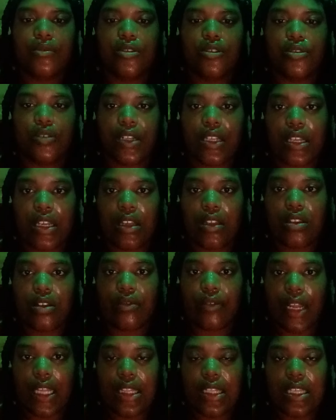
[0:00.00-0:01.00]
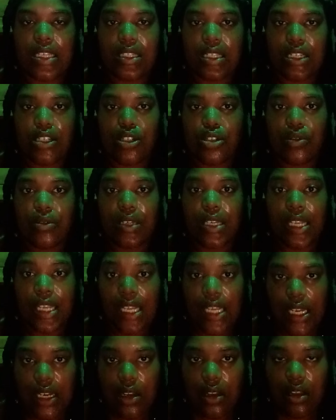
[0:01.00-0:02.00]
drinking the right things that you
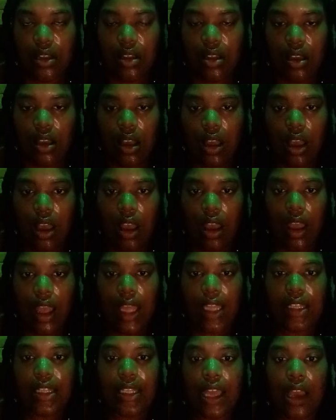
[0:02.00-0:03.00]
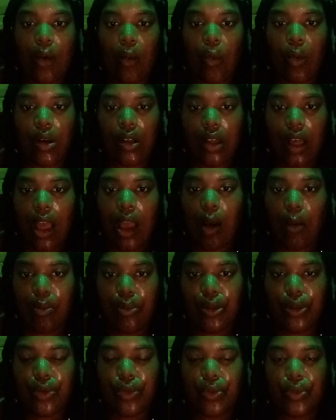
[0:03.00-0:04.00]
need and that will
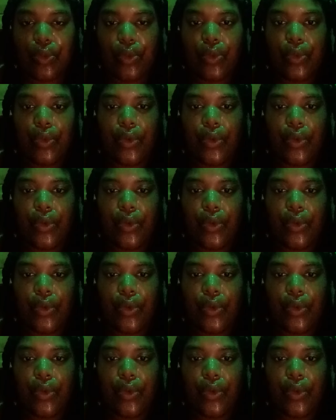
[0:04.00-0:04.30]
help you